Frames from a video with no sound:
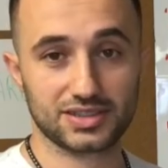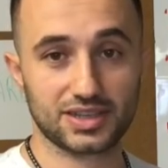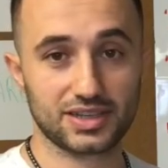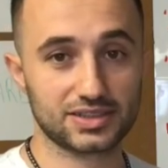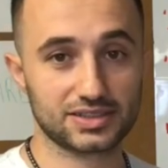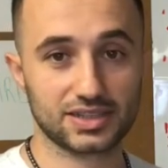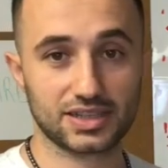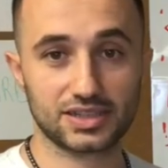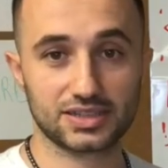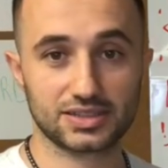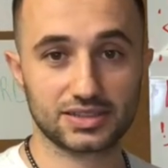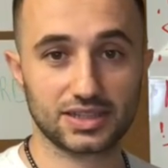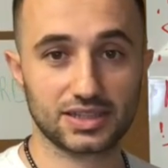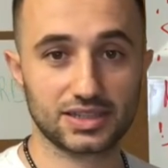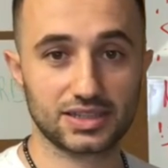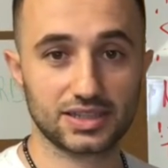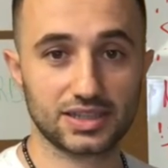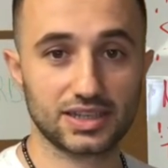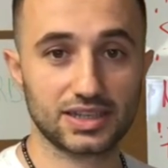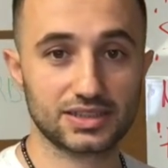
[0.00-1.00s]
as
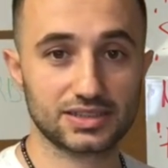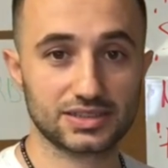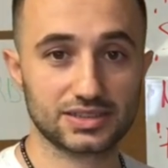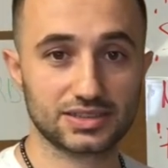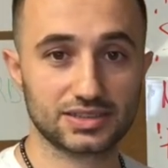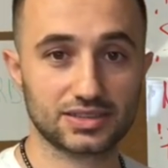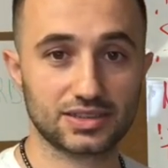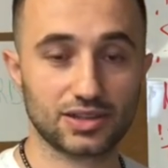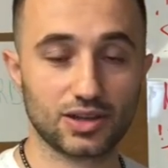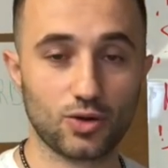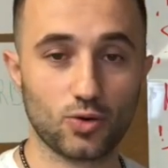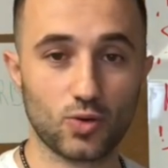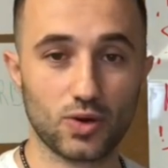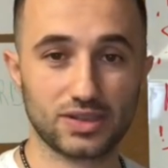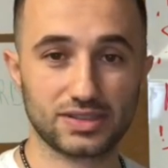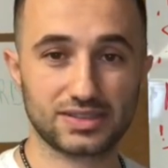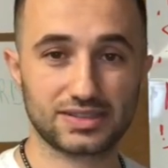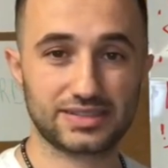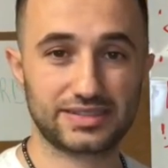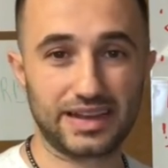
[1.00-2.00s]
low
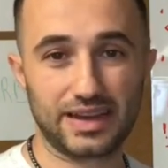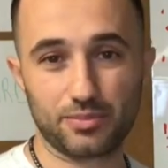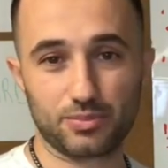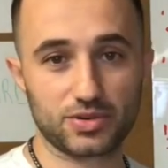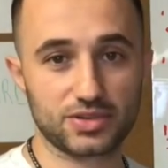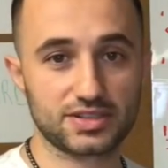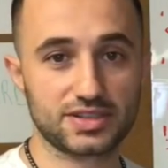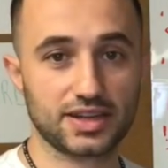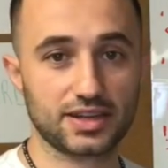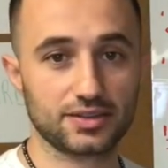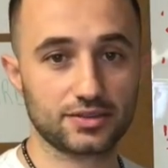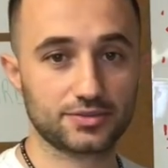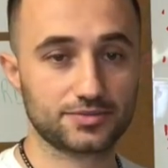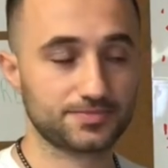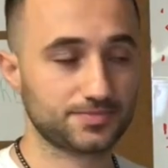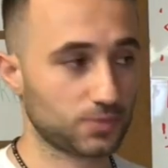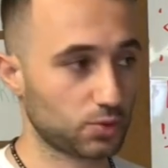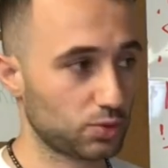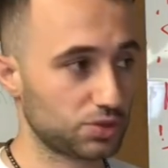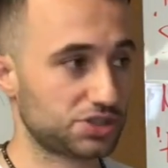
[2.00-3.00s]
as 10%,
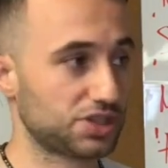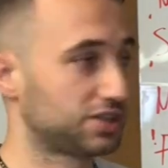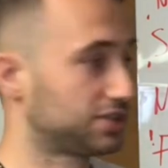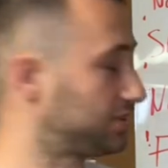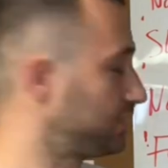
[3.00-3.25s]
which I